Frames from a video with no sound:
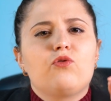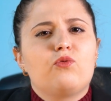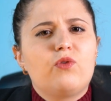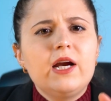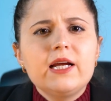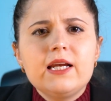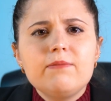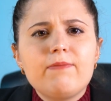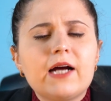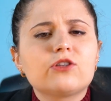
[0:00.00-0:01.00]
If we're
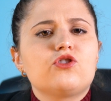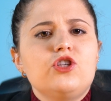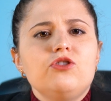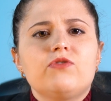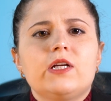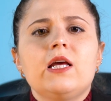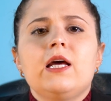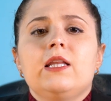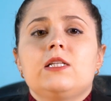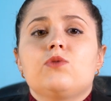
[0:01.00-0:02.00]
getting back to children,
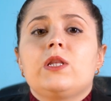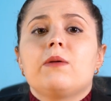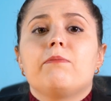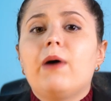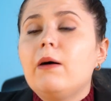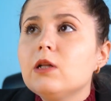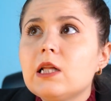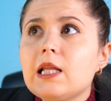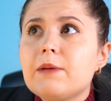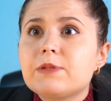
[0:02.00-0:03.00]
that's when the bubble
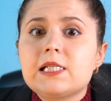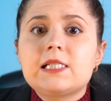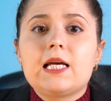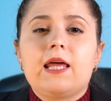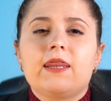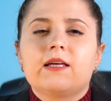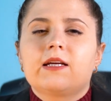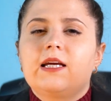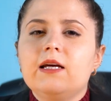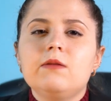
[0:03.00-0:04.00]
collapses and
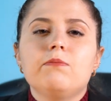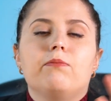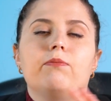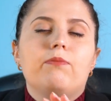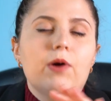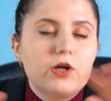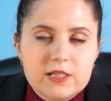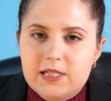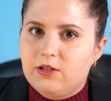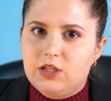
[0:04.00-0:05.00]
the kid
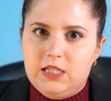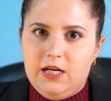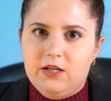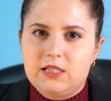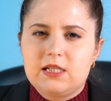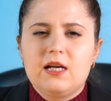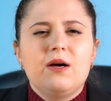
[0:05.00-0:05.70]
bursts into tears.